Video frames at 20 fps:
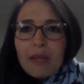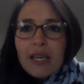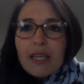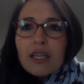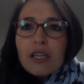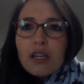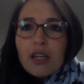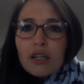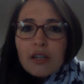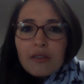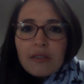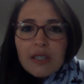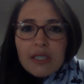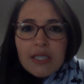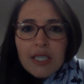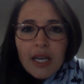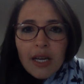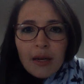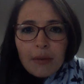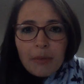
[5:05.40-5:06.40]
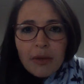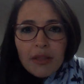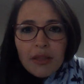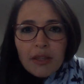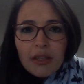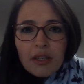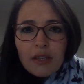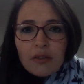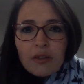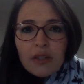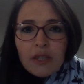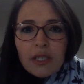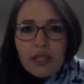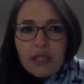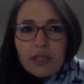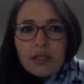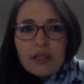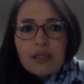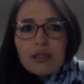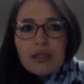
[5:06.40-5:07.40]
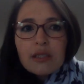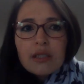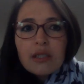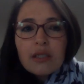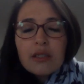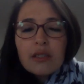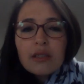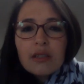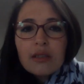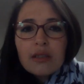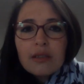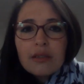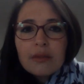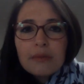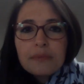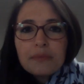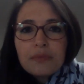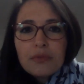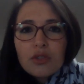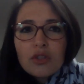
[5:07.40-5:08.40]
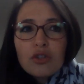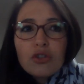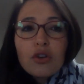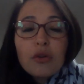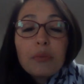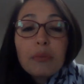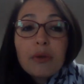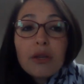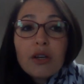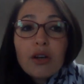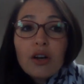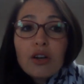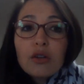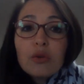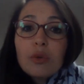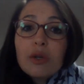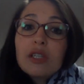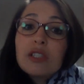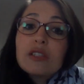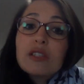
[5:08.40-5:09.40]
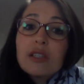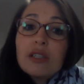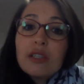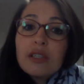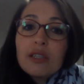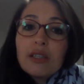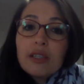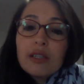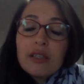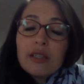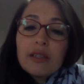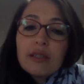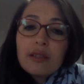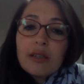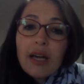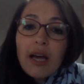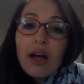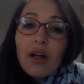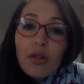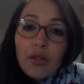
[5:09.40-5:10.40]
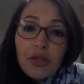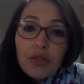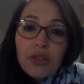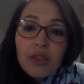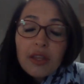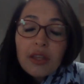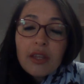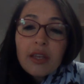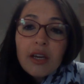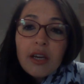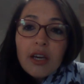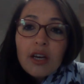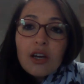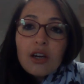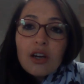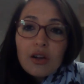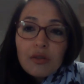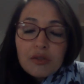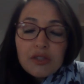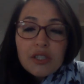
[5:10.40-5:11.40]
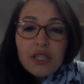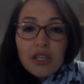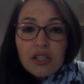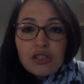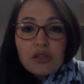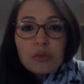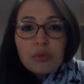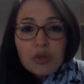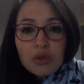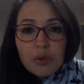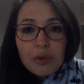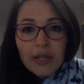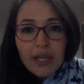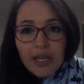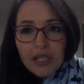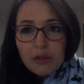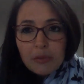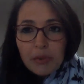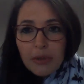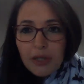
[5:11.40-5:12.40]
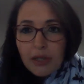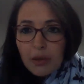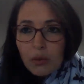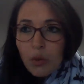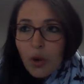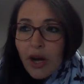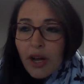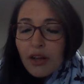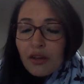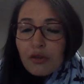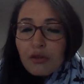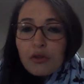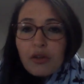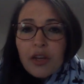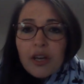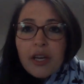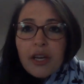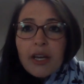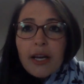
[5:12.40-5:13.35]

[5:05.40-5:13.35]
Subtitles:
and a lot of the time, I think if it is, you know, beyond what is a healthy conversation between a husband and wife,